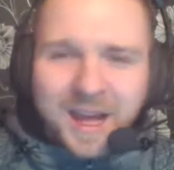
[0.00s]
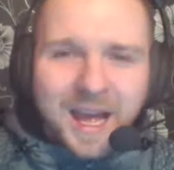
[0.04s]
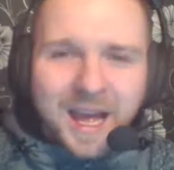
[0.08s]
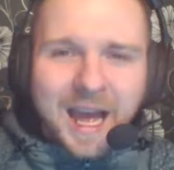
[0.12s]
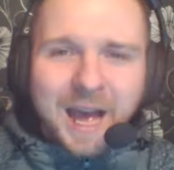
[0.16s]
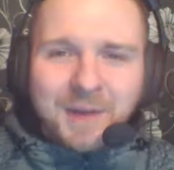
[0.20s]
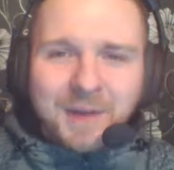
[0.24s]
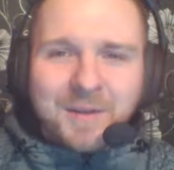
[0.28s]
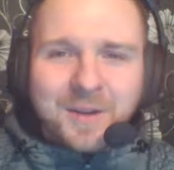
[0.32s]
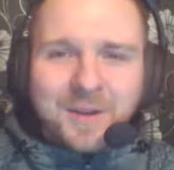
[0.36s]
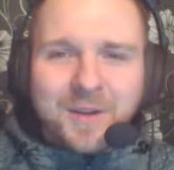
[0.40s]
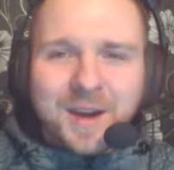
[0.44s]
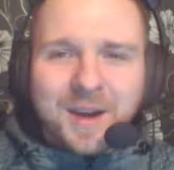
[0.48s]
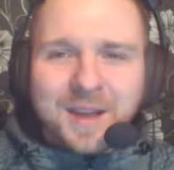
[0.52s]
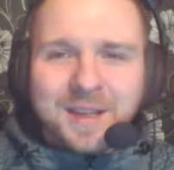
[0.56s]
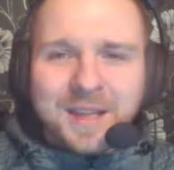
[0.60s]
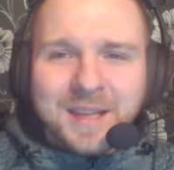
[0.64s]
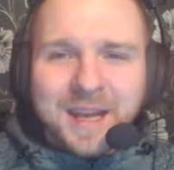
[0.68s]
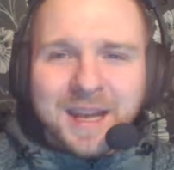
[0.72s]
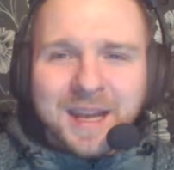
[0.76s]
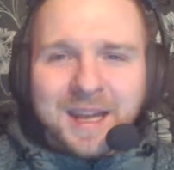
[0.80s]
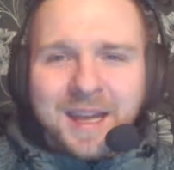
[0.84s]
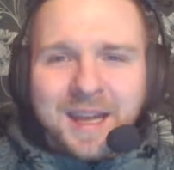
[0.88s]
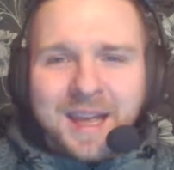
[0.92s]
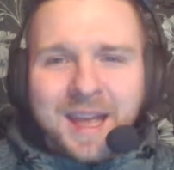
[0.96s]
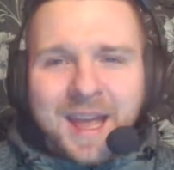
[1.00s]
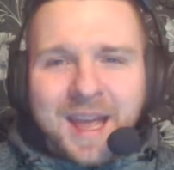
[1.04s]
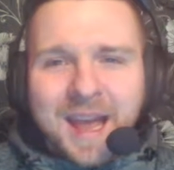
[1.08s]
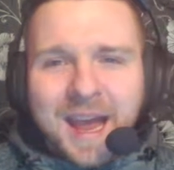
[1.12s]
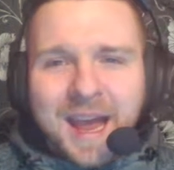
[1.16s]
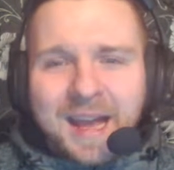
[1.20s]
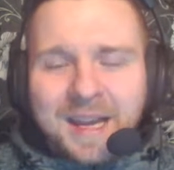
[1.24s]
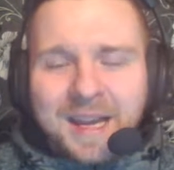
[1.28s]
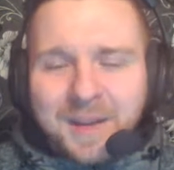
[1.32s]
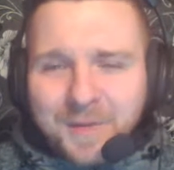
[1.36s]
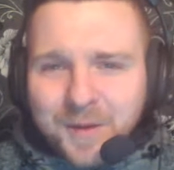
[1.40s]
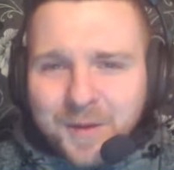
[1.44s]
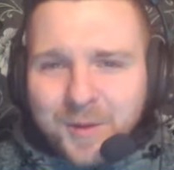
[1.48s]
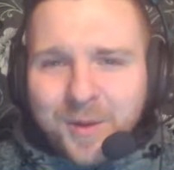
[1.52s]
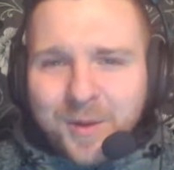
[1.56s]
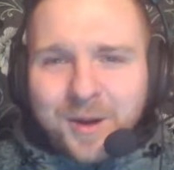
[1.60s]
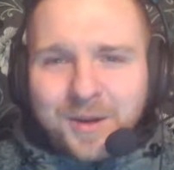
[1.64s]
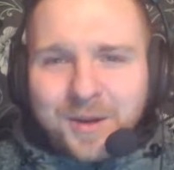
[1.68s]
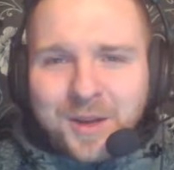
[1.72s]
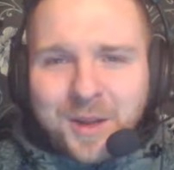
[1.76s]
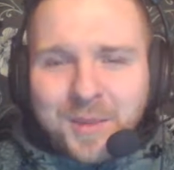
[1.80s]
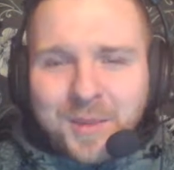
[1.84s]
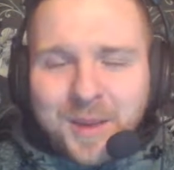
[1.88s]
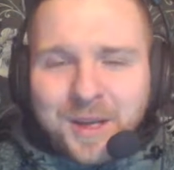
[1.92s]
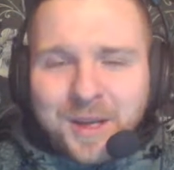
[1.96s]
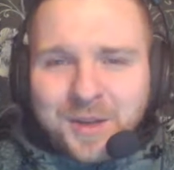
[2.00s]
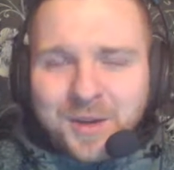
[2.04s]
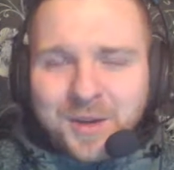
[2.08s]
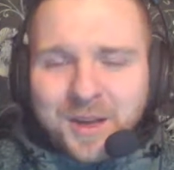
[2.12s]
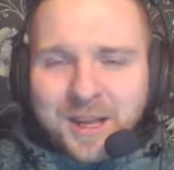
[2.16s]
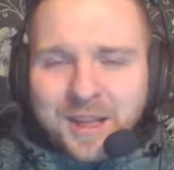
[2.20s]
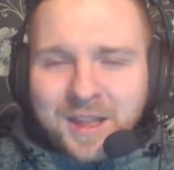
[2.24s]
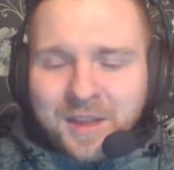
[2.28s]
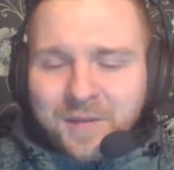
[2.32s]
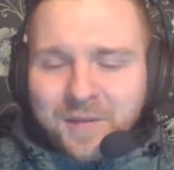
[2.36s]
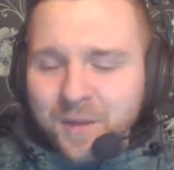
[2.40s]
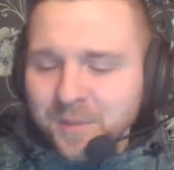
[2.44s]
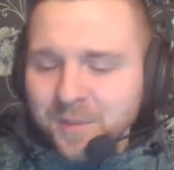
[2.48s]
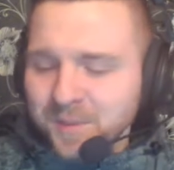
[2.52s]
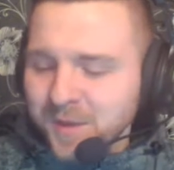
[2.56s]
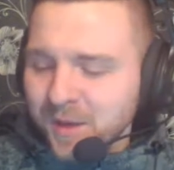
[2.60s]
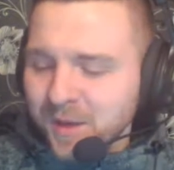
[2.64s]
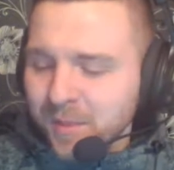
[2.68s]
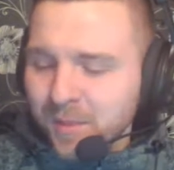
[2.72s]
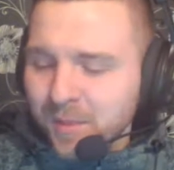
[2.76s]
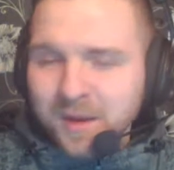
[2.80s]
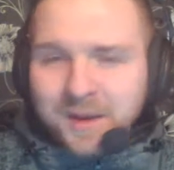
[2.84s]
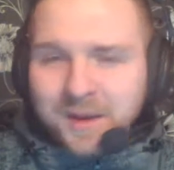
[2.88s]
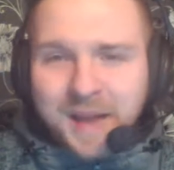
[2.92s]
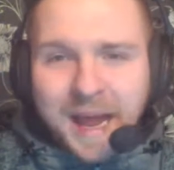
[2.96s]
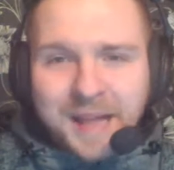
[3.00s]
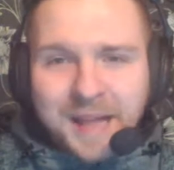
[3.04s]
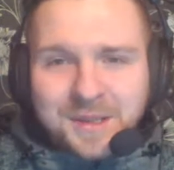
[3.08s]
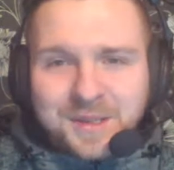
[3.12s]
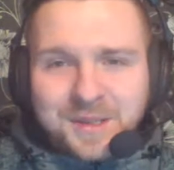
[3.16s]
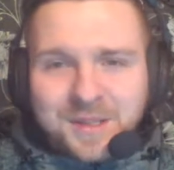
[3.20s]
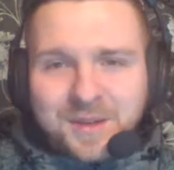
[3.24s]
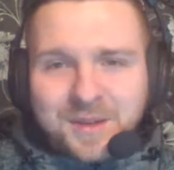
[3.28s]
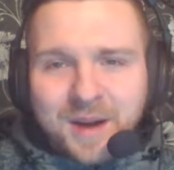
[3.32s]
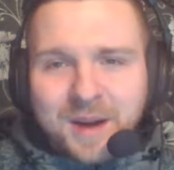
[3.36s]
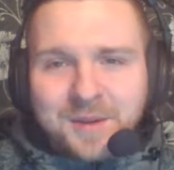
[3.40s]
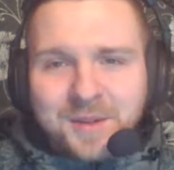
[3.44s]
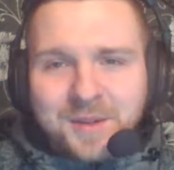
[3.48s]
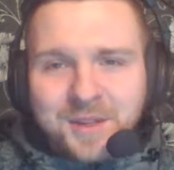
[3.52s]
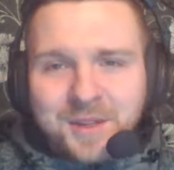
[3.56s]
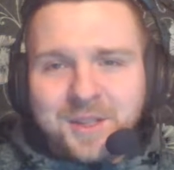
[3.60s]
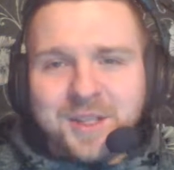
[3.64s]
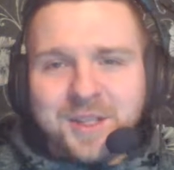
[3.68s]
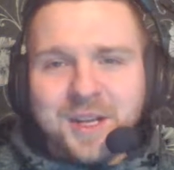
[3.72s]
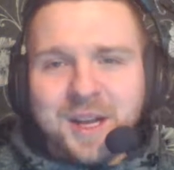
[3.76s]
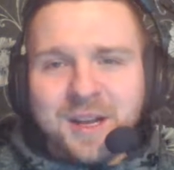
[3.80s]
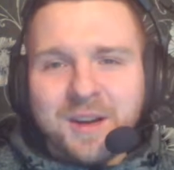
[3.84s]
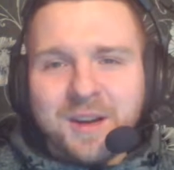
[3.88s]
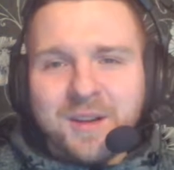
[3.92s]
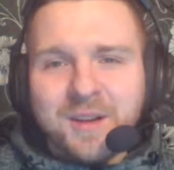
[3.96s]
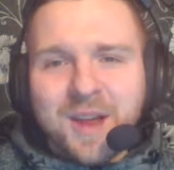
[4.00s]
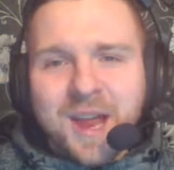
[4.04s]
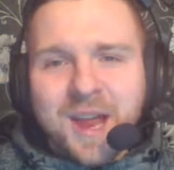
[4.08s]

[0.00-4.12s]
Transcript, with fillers: Have a great day, and if you are new, make sure you hit the thumbs up button and subscribe to the channel,